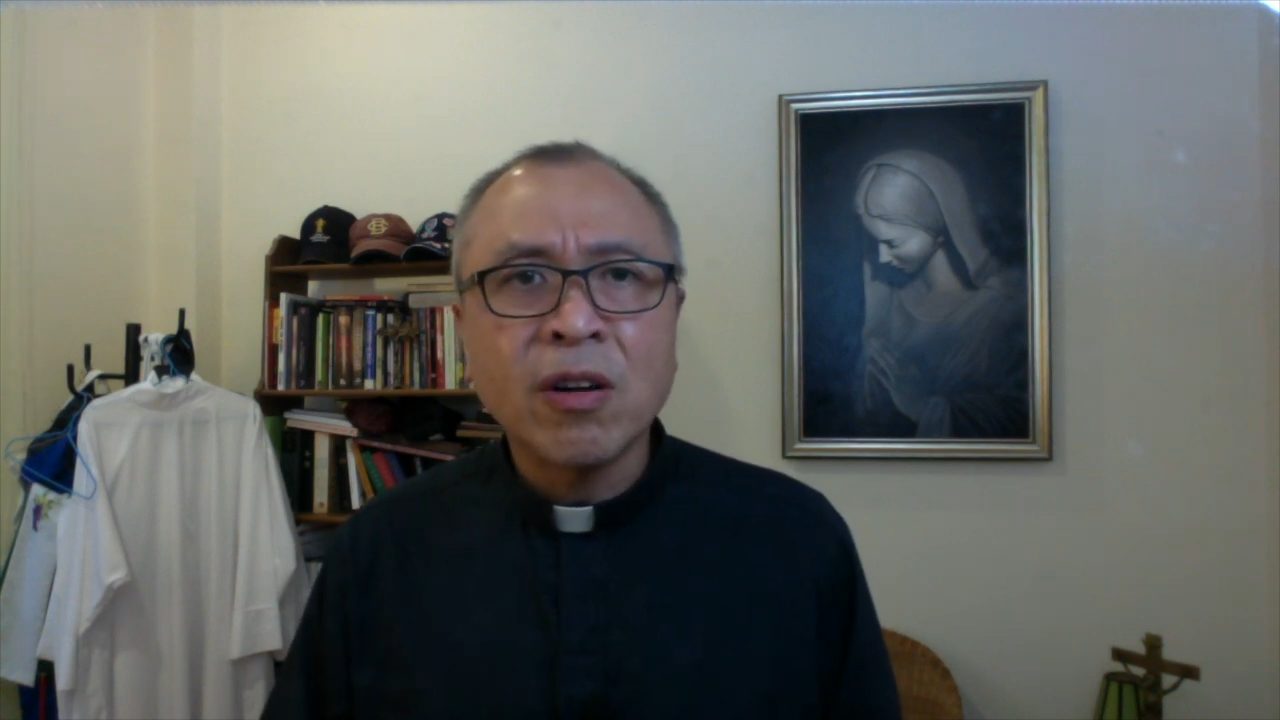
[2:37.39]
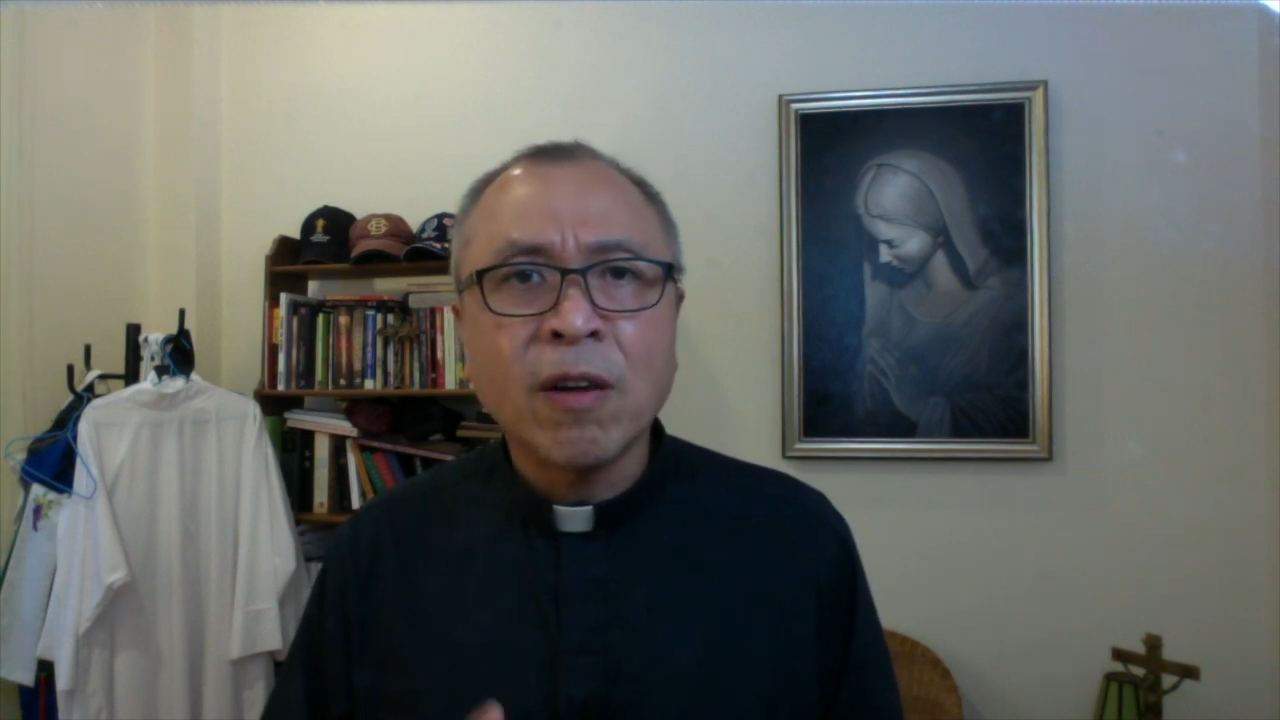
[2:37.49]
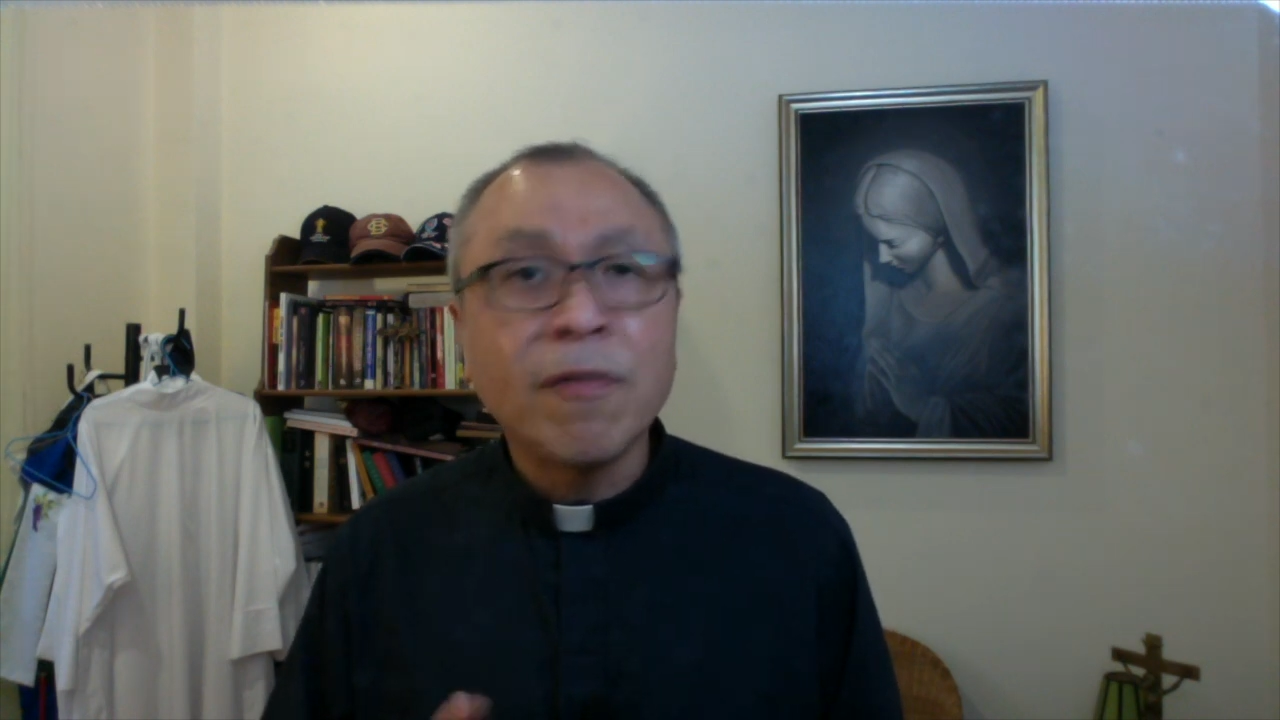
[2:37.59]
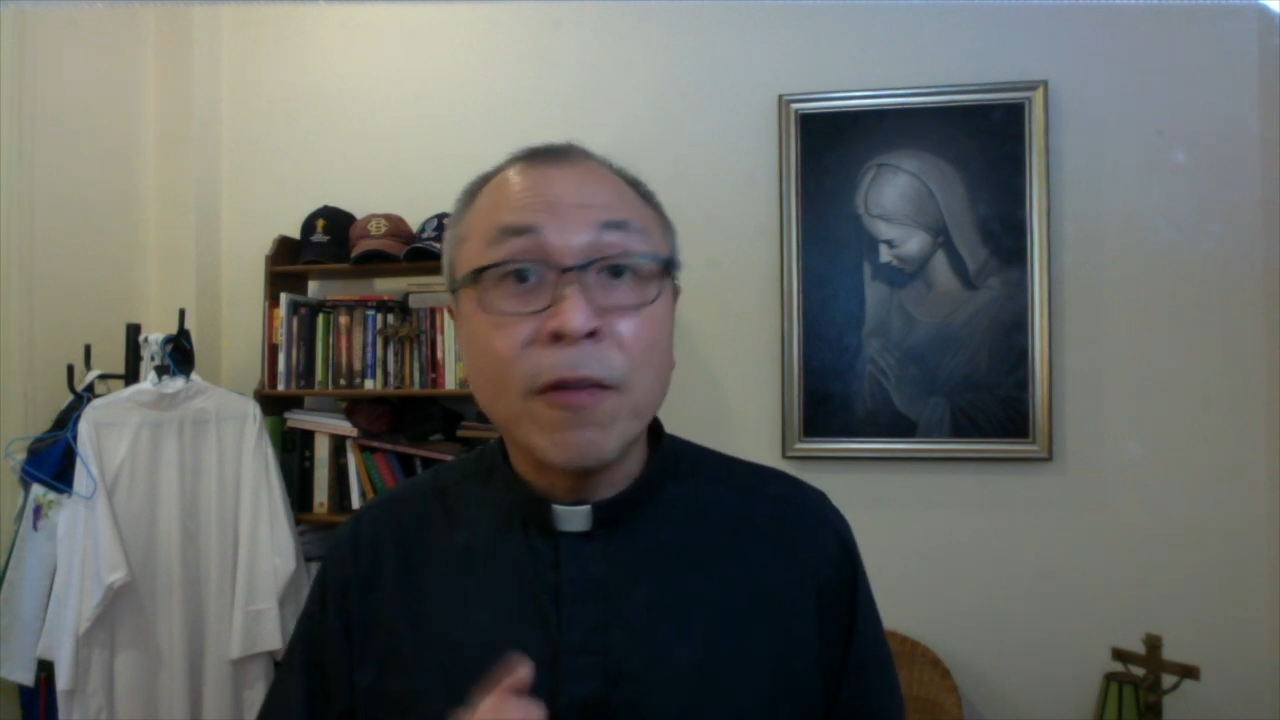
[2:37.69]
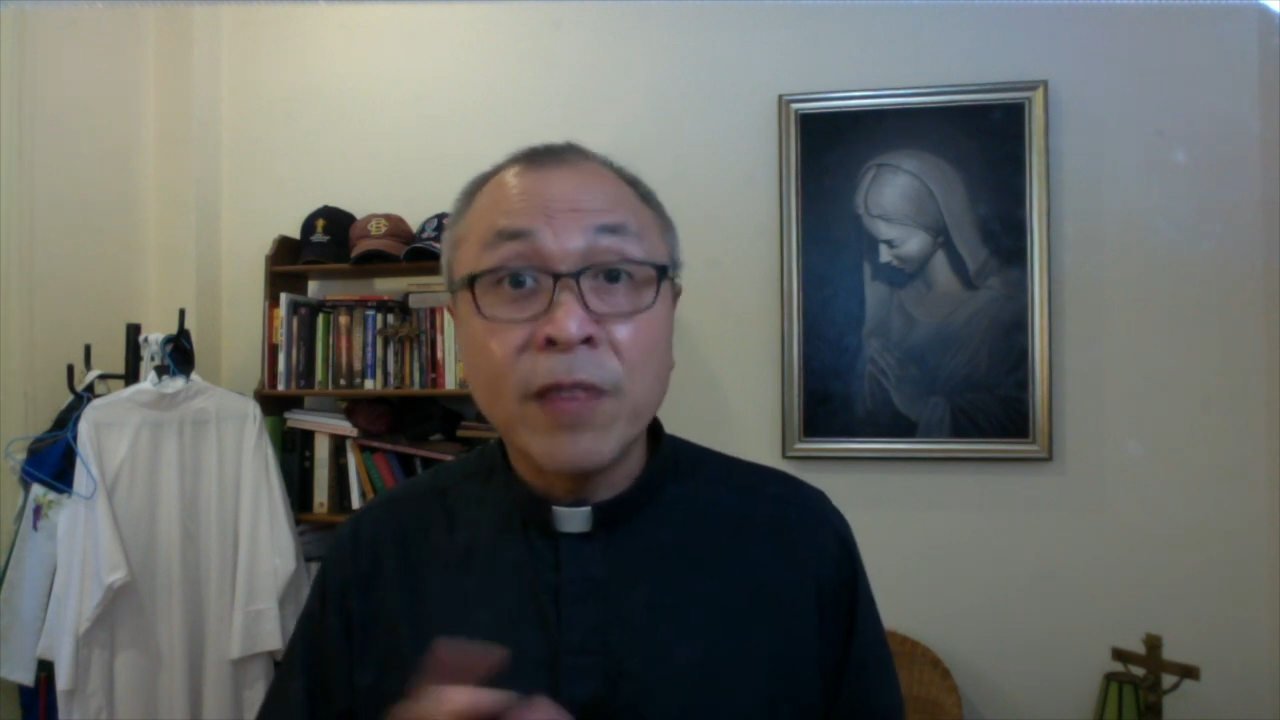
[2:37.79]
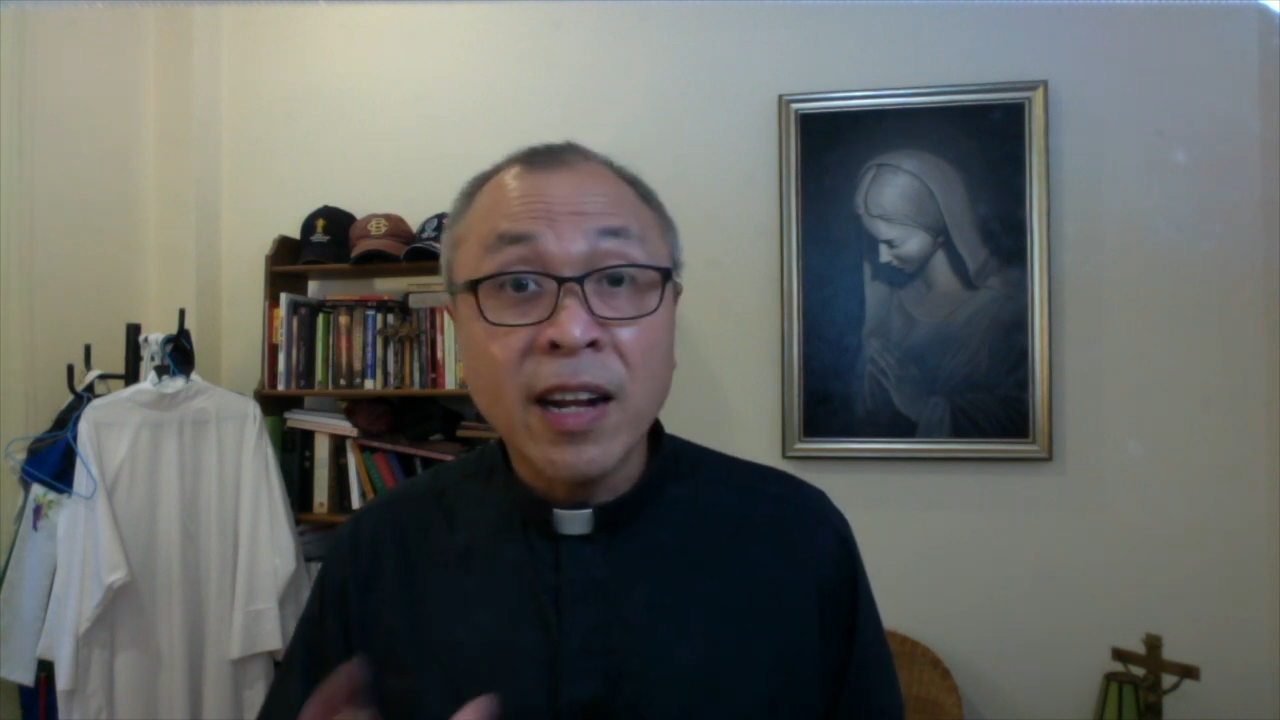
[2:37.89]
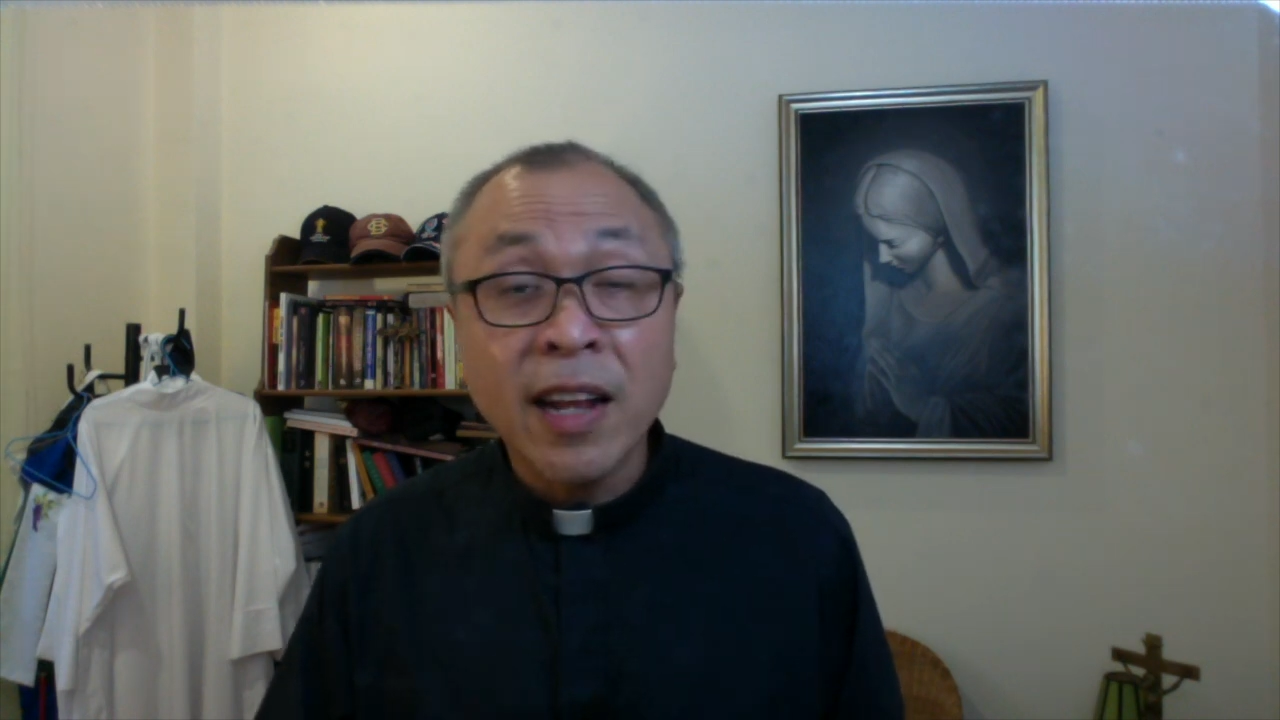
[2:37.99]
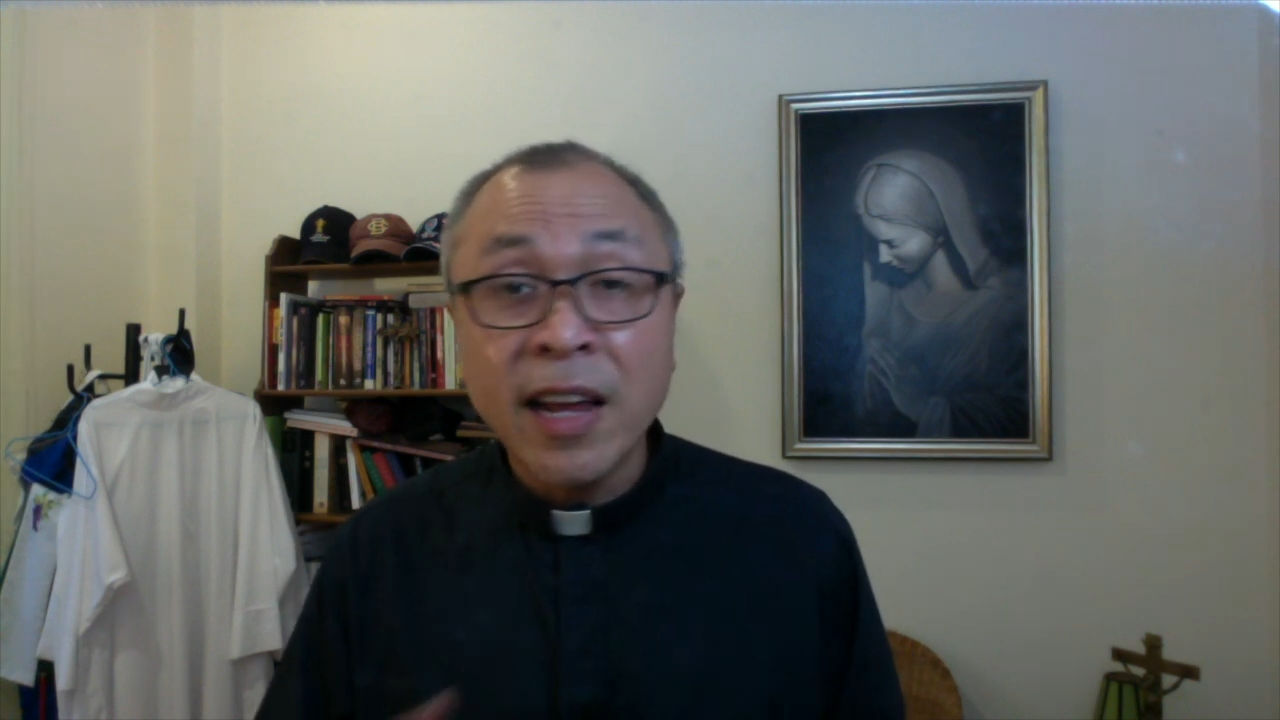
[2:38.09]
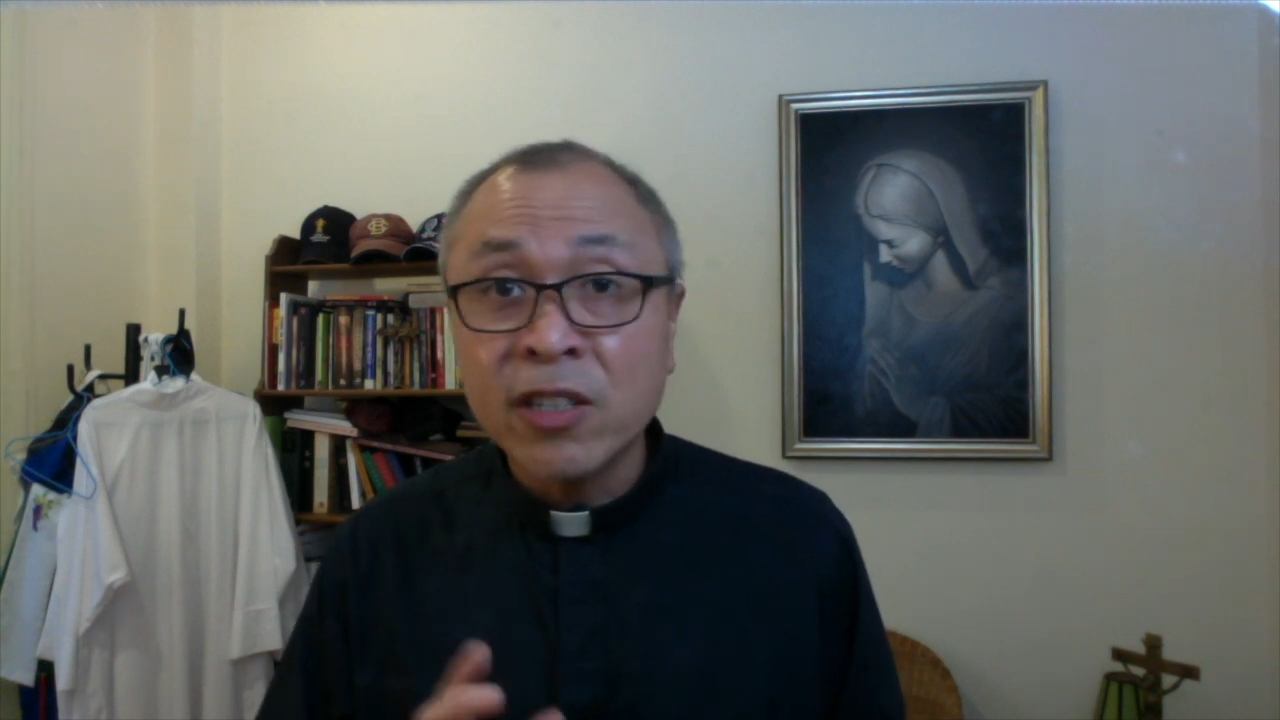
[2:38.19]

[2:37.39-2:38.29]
of the clay